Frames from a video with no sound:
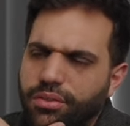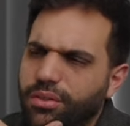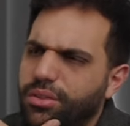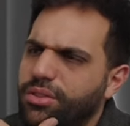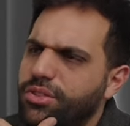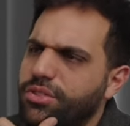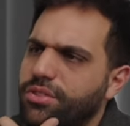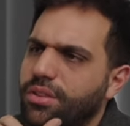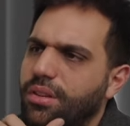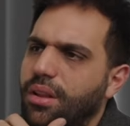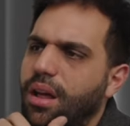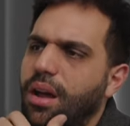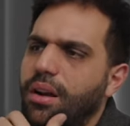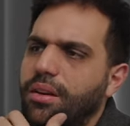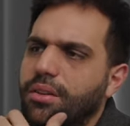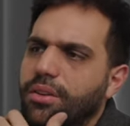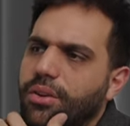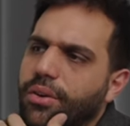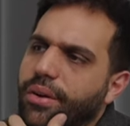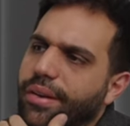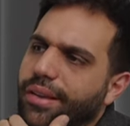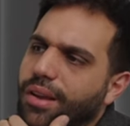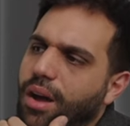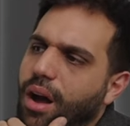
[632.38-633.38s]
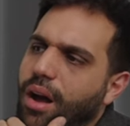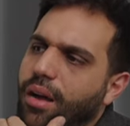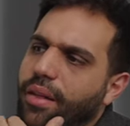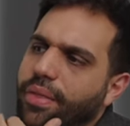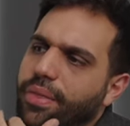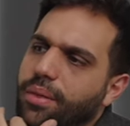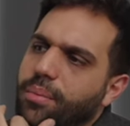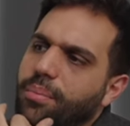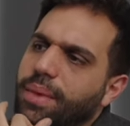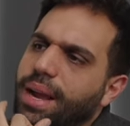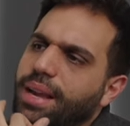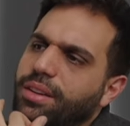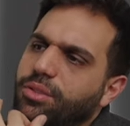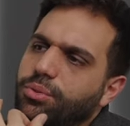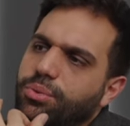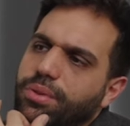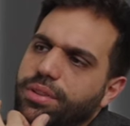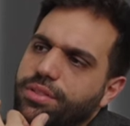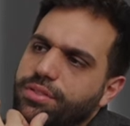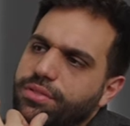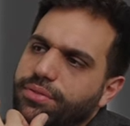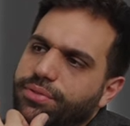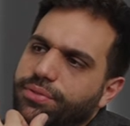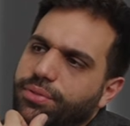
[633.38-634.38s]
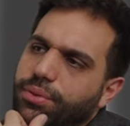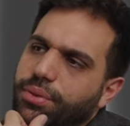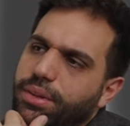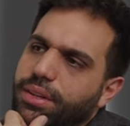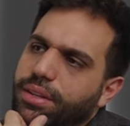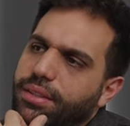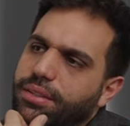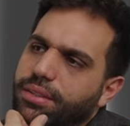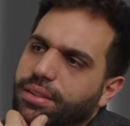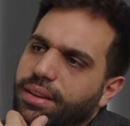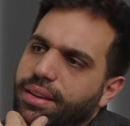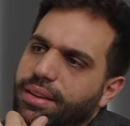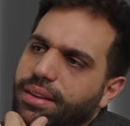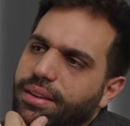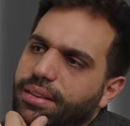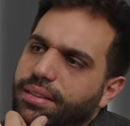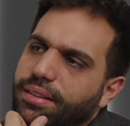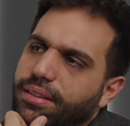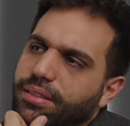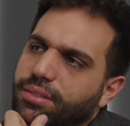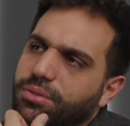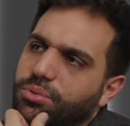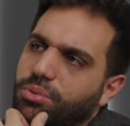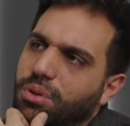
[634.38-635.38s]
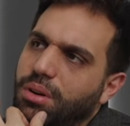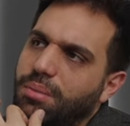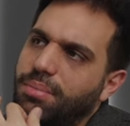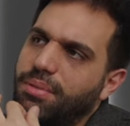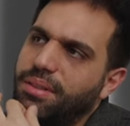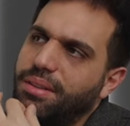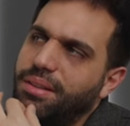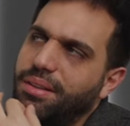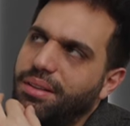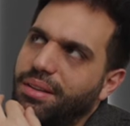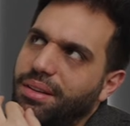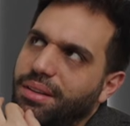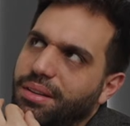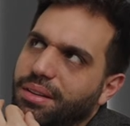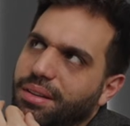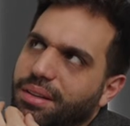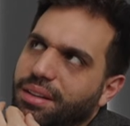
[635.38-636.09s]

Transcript: there is a lot going on. The main reason for it, like, Robin